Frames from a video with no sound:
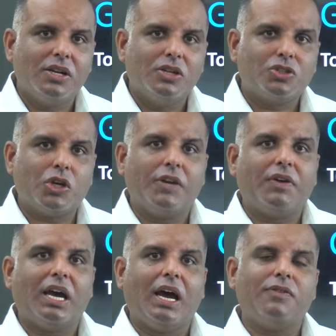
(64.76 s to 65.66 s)
So if
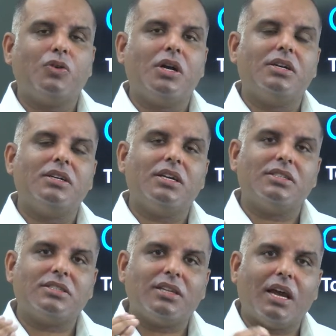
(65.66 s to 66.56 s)
I have to
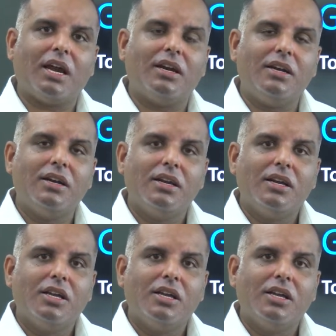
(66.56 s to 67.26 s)
understand